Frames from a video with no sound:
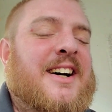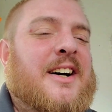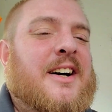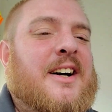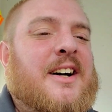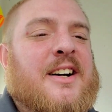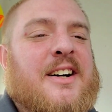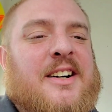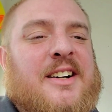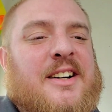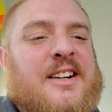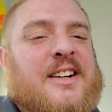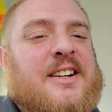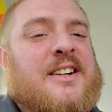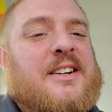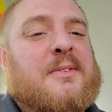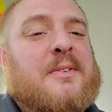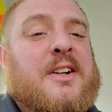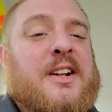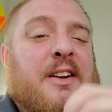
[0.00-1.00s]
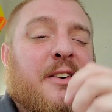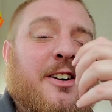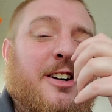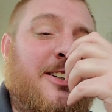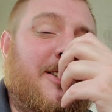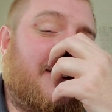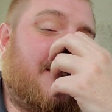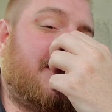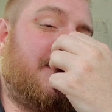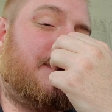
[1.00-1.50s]
uh, but
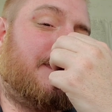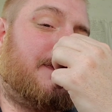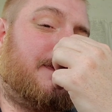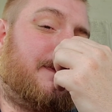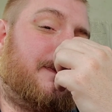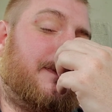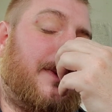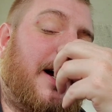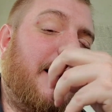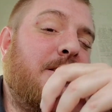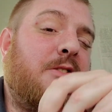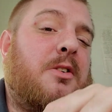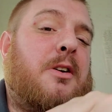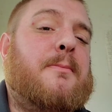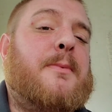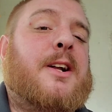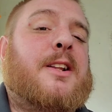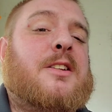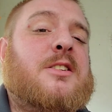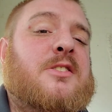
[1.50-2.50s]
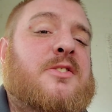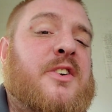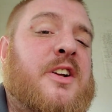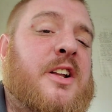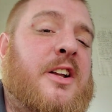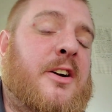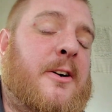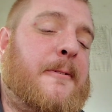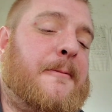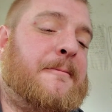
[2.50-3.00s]
anyways, I just want to make this
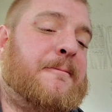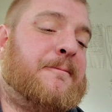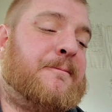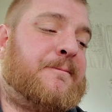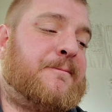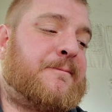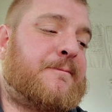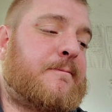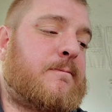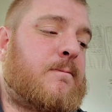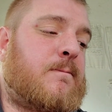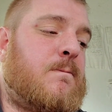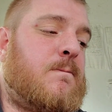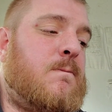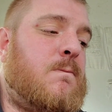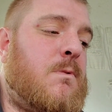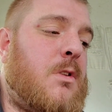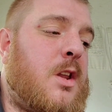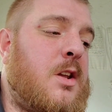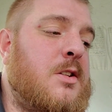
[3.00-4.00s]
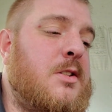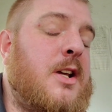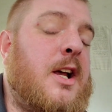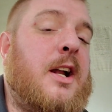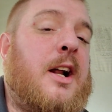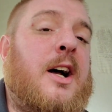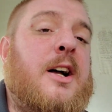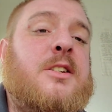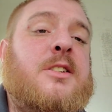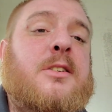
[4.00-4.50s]
video
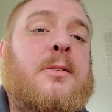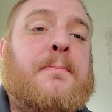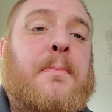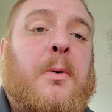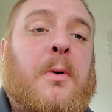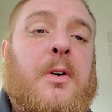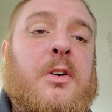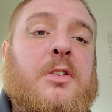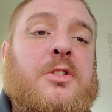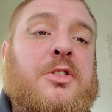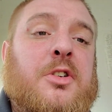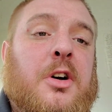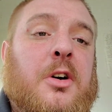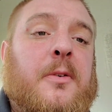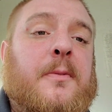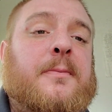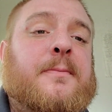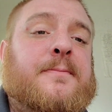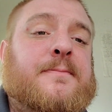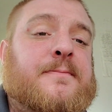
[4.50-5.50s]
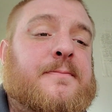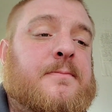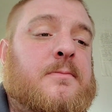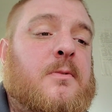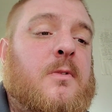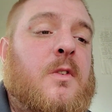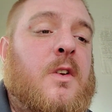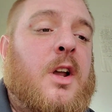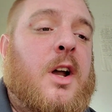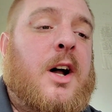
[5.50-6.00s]
saying I support Joe.
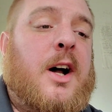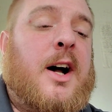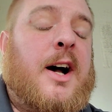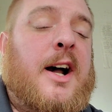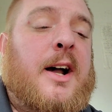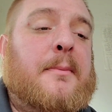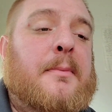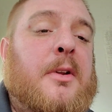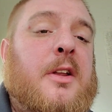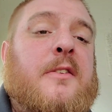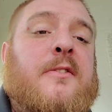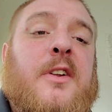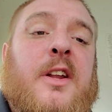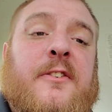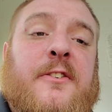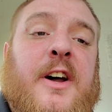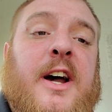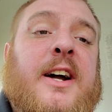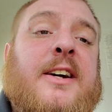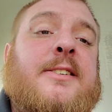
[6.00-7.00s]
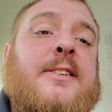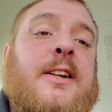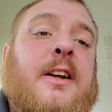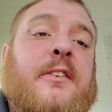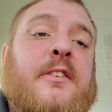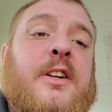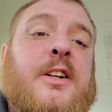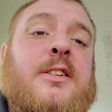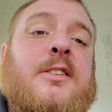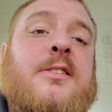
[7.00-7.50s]
I believe in the facts and
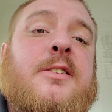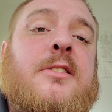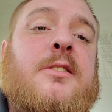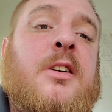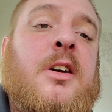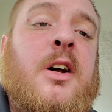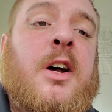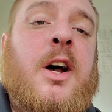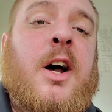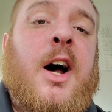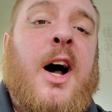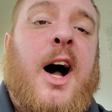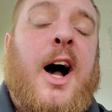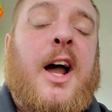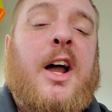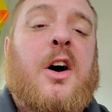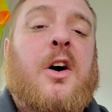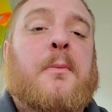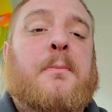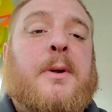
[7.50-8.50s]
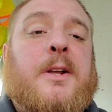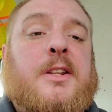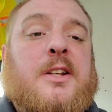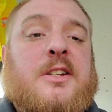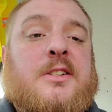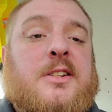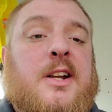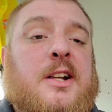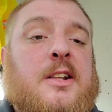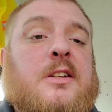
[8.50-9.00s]
evidence. I hope he
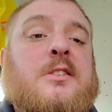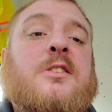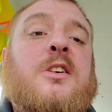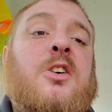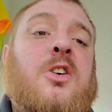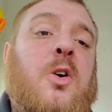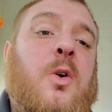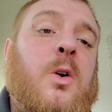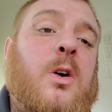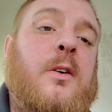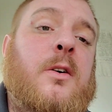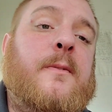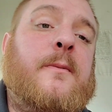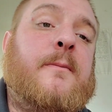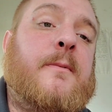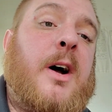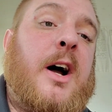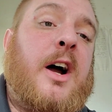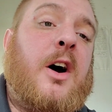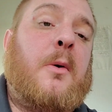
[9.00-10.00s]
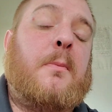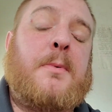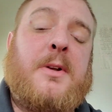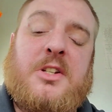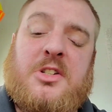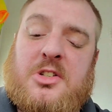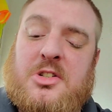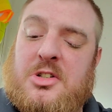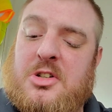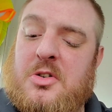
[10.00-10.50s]
does take this to court. I hope he
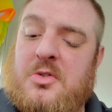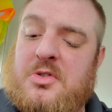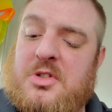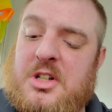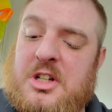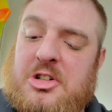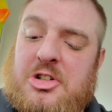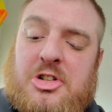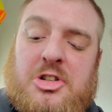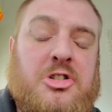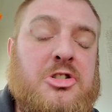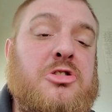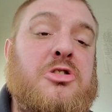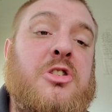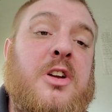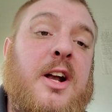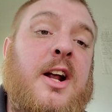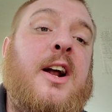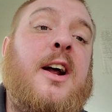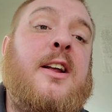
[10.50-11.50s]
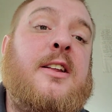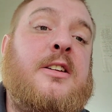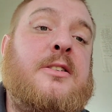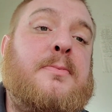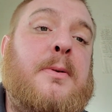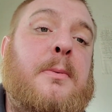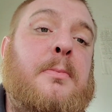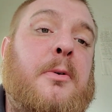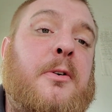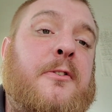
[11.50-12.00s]
sues the shit out of these
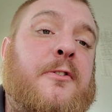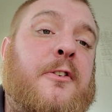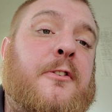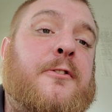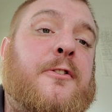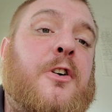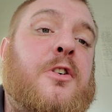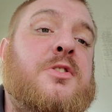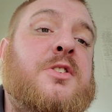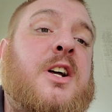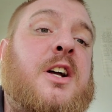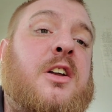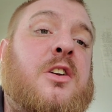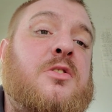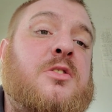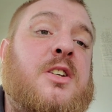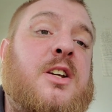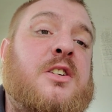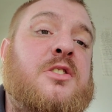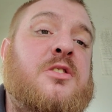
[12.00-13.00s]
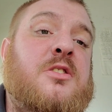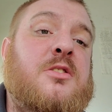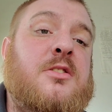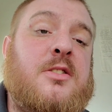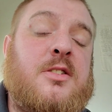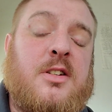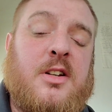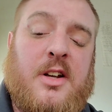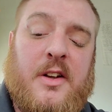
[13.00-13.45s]
people for false accusations.